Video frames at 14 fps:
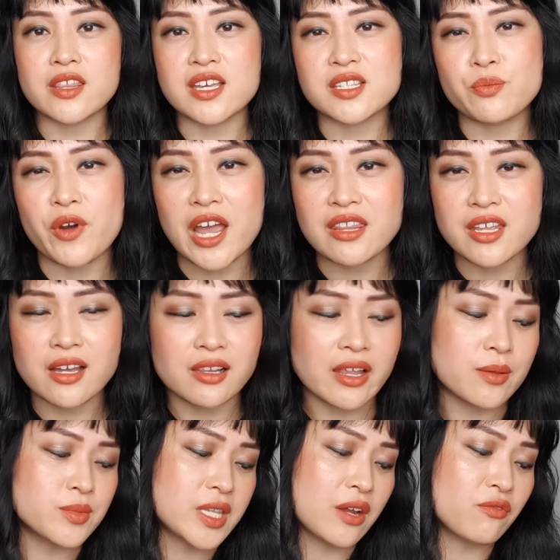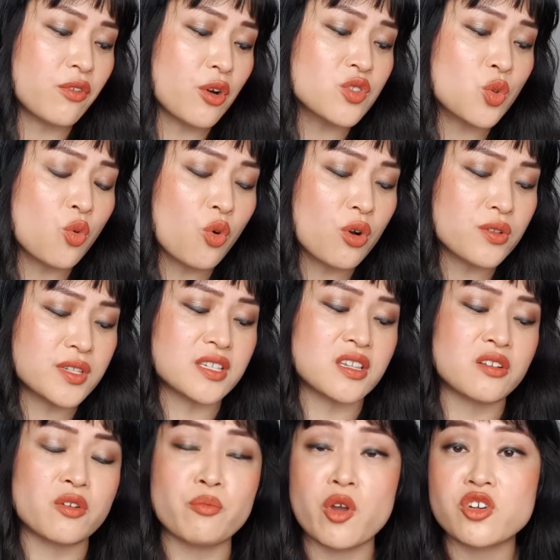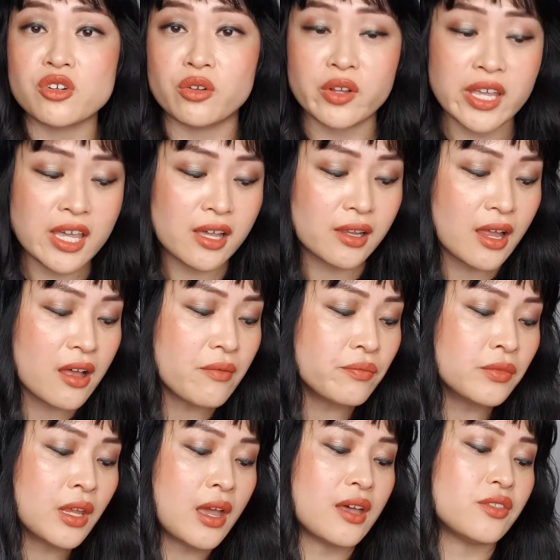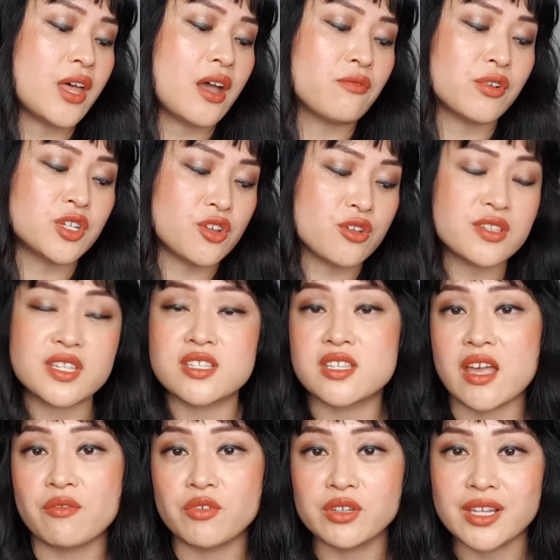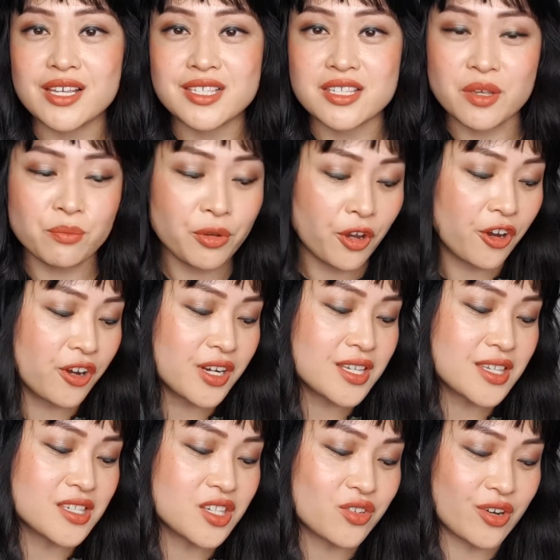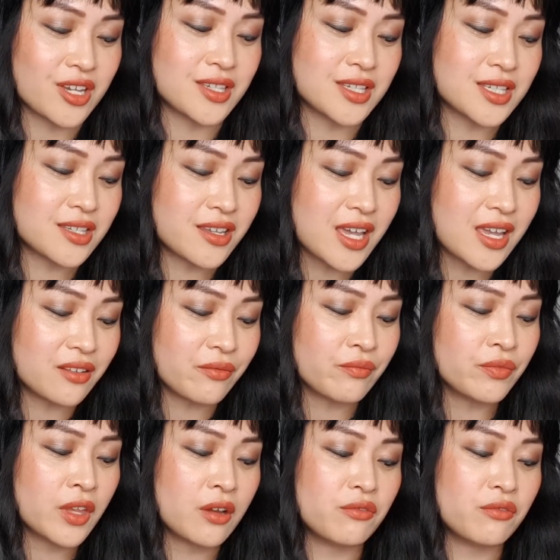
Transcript: So there's a brand that claims that rose quartz is an emotional healer and that reduces and releases impurities and stress in skin,